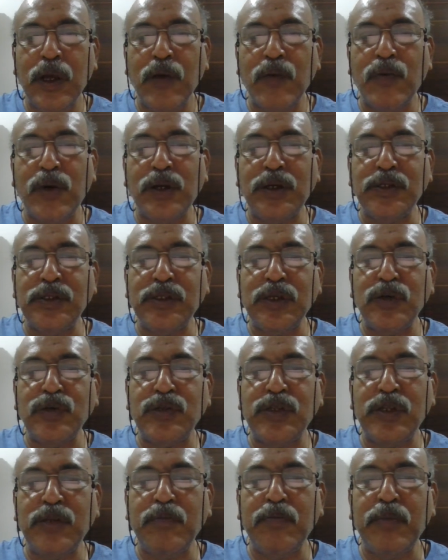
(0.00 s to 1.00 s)

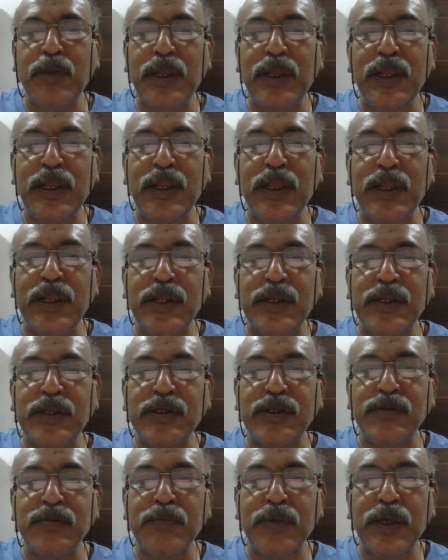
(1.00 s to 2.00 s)
1,000 milliliters
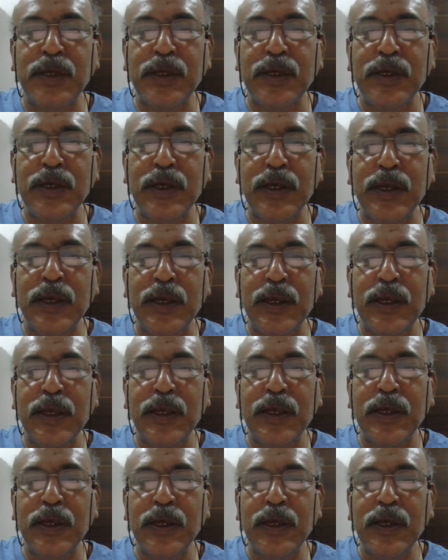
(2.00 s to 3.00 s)
make a
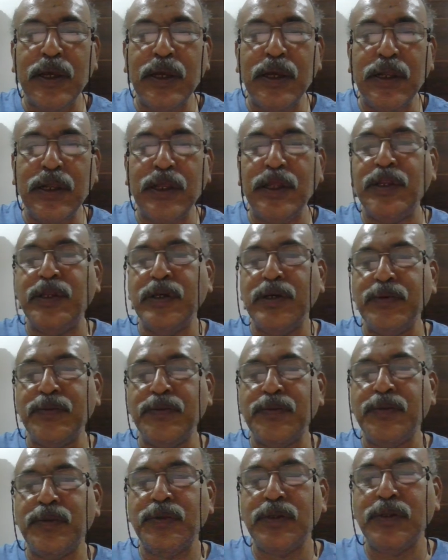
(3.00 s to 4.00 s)
liter.
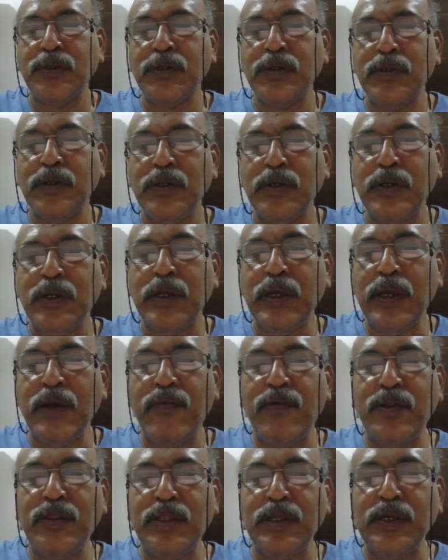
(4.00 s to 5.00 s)

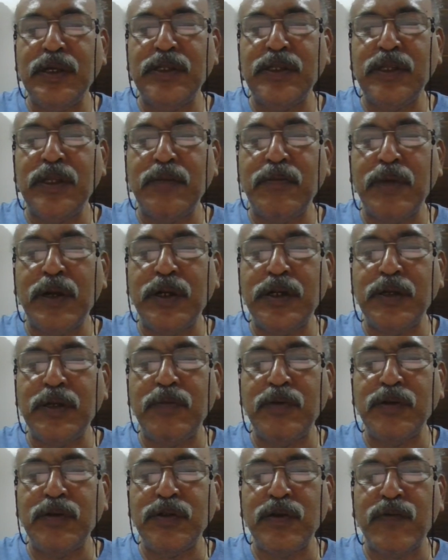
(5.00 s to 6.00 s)
Everything is in
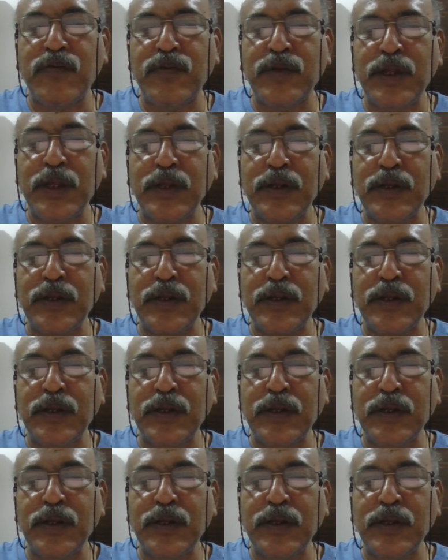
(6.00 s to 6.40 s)
multiples of 10.